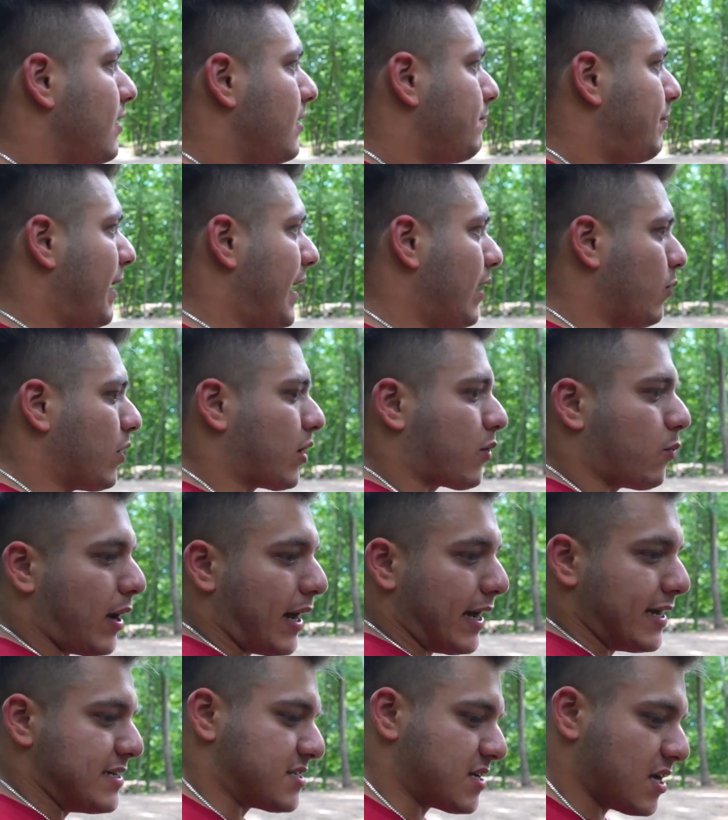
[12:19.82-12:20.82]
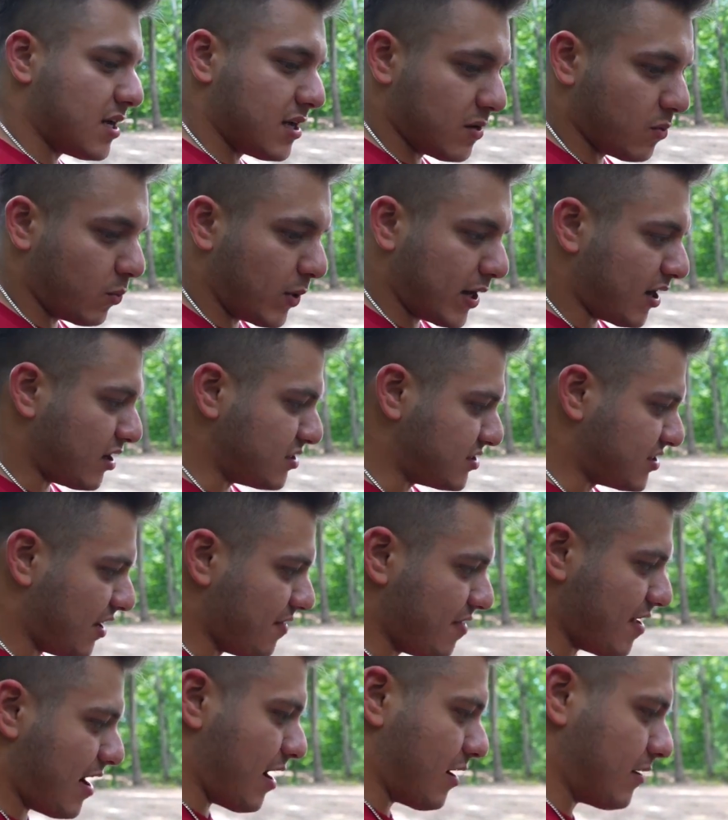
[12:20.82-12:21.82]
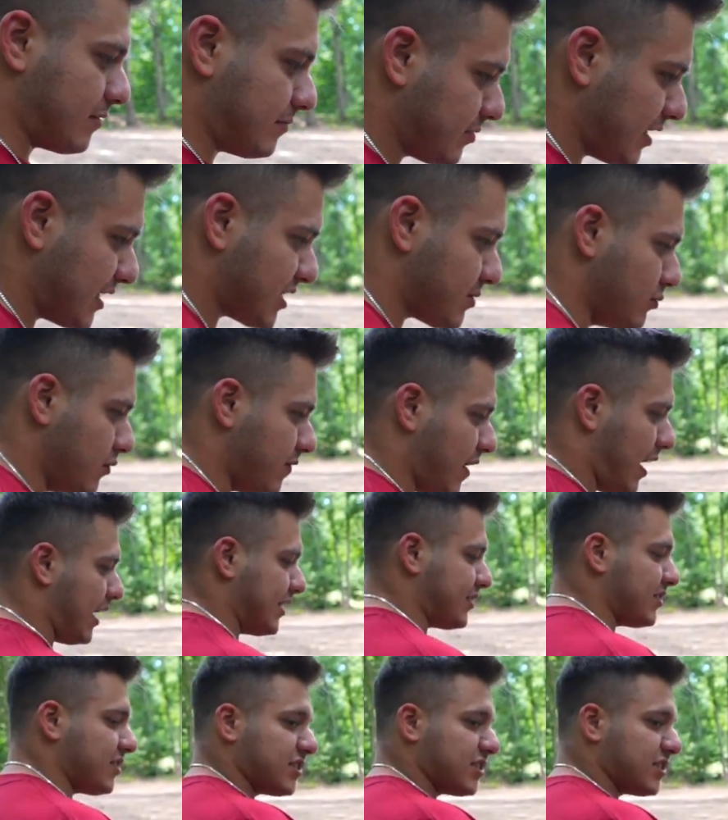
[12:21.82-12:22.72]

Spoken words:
paintwork wise, we are done there. Let's move on to